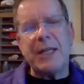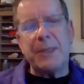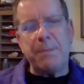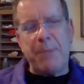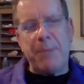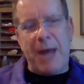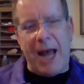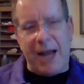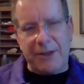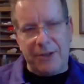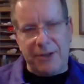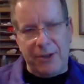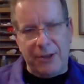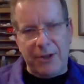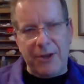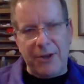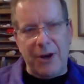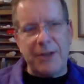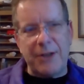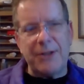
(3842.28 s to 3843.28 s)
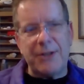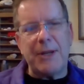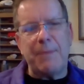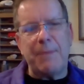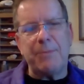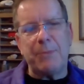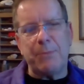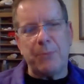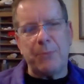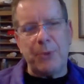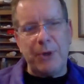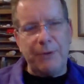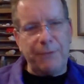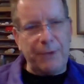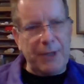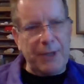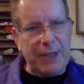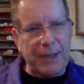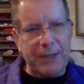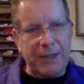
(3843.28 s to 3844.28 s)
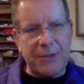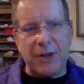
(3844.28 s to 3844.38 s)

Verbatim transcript: back to the concept briefly